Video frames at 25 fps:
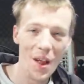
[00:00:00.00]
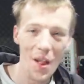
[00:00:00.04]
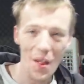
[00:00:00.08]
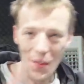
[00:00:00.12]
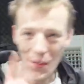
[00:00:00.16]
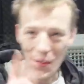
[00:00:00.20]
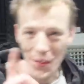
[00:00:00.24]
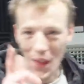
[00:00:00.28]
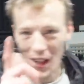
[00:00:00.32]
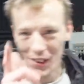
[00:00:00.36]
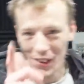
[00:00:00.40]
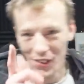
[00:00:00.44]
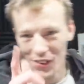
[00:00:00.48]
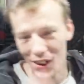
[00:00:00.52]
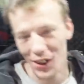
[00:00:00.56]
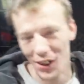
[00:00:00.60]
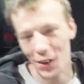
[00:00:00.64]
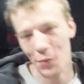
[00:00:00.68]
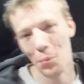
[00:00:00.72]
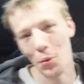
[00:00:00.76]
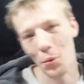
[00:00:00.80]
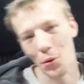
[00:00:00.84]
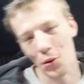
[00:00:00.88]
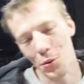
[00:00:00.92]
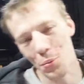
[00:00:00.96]
That's an
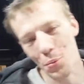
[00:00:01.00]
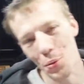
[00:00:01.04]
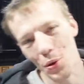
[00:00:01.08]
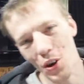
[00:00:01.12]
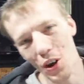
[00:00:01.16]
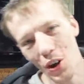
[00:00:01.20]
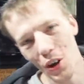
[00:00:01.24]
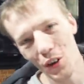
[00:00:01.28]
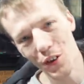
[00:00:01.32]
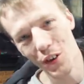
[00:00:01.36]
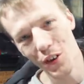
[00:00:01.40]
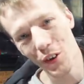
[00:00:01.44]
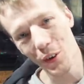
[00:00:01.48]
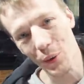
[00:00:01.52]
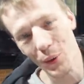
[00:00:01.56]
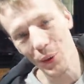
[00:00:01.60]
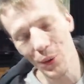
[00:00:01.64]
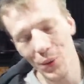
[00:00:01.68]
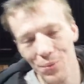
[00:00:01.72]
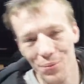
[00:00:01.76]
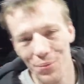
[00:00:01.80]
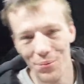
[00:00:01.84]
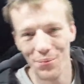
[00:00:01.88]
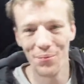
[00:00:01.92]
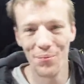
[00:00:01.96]
exploitable console
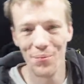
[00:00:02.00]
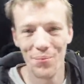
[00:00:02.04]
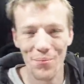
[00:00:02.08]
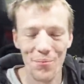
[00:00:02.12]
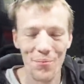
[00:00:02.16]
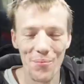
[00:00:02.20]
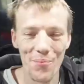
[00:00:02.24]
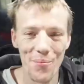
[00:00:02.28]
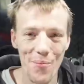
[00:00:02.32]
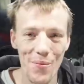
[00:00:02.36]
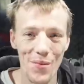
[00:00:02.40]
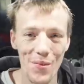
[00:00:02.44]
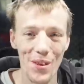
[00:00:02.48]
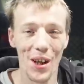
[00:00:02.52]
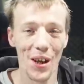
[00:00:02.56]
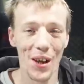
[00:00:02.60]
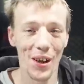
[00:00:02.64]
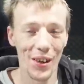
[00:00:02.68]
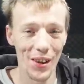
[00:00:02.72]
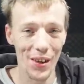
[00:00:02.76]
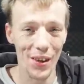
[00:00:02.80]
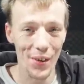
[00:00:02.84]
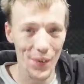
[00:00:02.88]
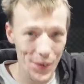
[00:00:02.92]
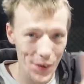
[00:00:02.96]

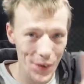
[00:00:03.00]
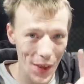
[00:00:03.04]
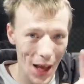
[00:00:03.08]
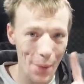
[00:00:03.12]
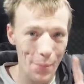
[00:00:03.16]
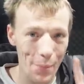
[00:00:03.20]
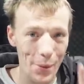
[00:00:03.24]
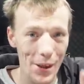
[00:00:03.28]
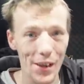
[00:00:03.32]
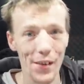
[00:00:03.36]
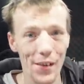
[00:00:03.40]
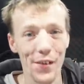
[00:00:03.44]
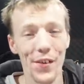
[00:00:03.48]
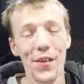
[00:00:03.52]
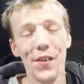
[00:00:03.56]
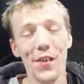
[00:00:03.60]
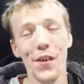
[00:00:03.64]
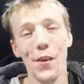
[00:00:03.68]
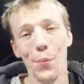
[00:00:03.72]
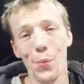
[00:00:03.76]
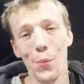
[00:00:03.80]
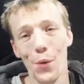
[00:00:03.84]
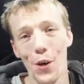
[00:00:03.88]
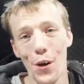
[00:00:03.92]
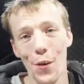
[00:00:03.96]
and that means this
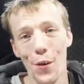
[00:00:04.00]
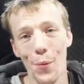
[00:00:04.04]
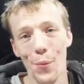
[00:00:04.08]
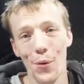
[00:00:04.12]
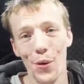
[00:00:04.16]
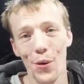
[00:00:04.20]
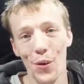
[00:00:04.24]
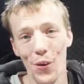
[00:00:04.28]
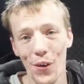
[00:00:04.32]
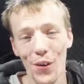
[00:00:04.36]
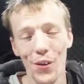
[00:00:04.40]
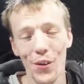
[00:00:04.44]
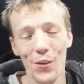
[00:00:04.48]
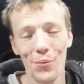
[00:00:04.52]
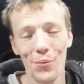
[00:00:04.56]
is worth more.